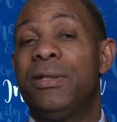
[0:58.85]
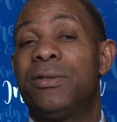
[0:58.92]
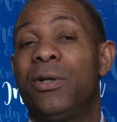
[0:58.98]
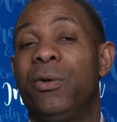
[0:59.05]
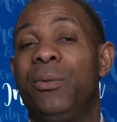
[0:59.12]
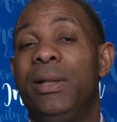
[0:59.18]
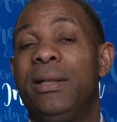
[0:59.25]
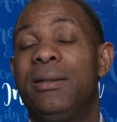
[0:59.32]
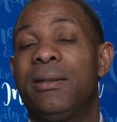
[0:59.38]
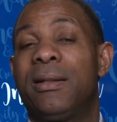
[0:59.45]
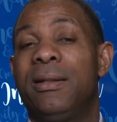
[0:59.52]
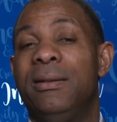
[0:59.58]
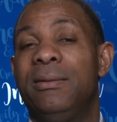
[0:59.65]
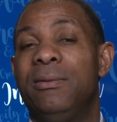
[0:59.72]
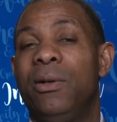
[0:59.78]
So we
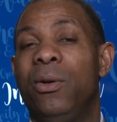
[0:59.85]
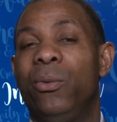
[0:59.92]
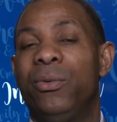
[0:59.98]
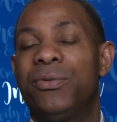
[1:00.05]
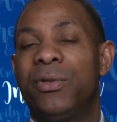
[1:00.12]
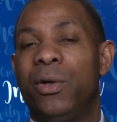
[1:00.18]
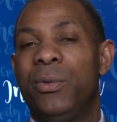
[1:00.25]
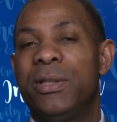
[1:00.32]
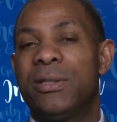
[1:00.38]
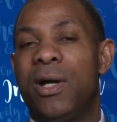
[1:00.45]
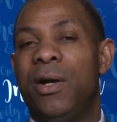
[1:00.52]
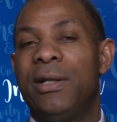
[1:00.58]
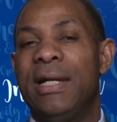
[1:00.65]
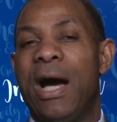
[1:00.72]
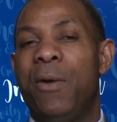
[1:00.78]

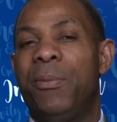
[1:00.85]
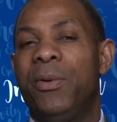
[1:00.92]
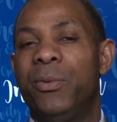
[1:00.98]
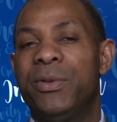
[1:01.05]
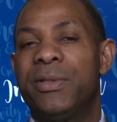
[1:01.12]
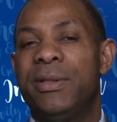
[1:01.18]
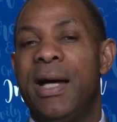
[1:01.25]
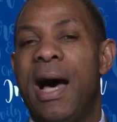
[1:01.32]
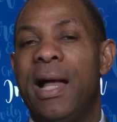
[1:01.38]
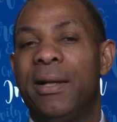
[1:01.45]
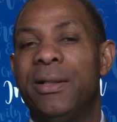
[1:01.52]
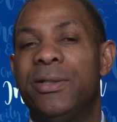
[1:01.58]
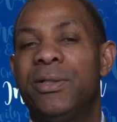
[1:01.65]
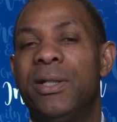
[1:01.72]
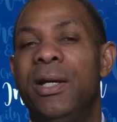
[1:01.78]
saw the output was
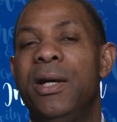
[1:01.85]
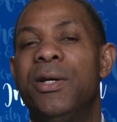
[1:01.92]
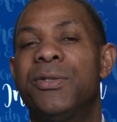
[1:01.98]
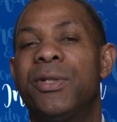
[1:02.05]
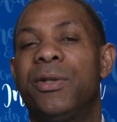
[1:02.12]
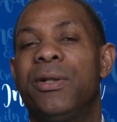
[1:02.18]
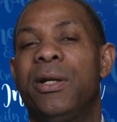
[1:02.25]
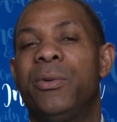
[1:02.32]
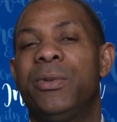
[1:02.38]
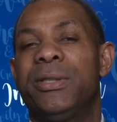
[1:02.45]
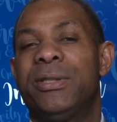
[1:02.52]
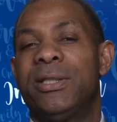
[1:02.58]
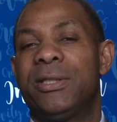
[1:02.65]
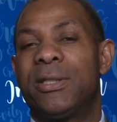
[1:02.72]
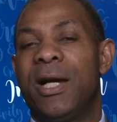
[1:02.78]
knowledge, so there
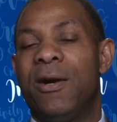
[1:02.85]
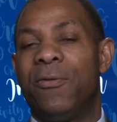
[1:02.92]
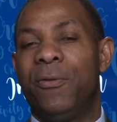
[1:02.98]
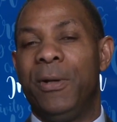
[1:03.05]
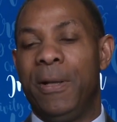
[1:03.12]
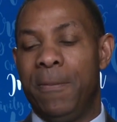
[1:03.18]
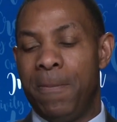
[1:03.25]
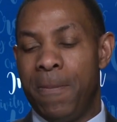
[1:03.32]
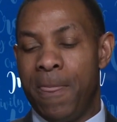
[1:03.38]
was discovery.